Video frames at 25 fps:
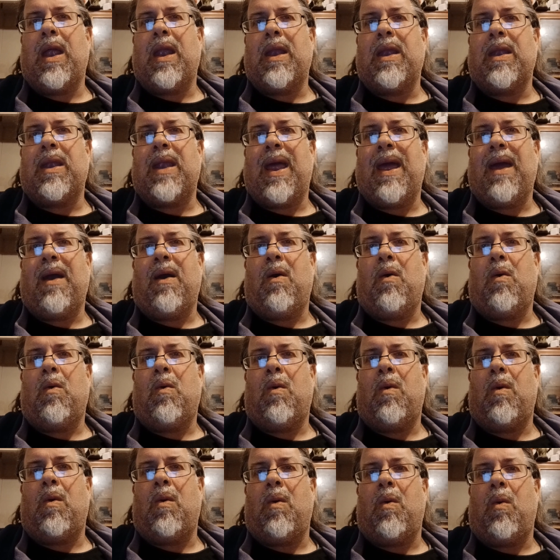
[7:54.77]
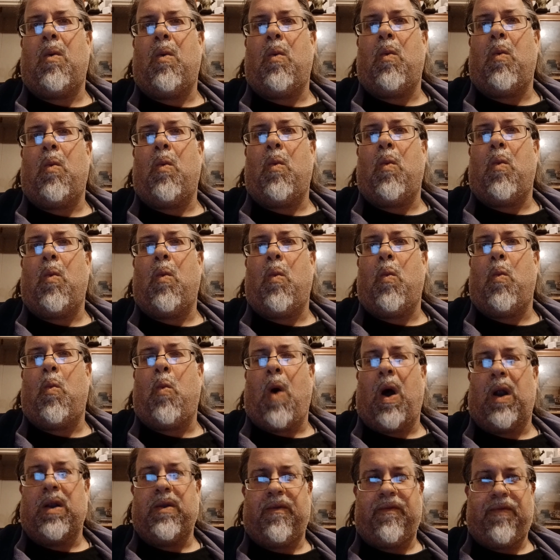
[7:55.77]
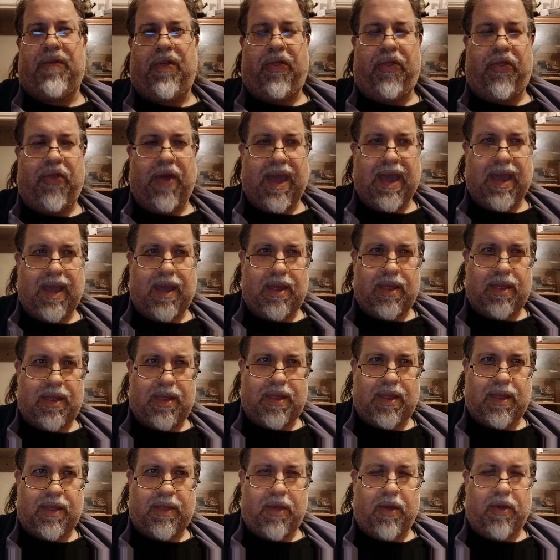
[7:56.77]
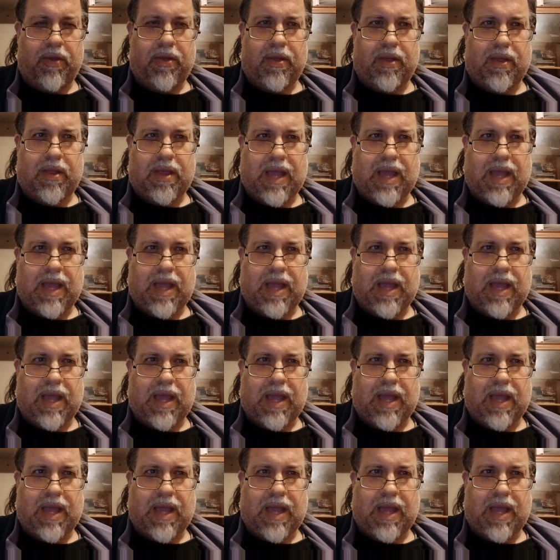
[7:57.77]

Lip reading: Now, one of the things that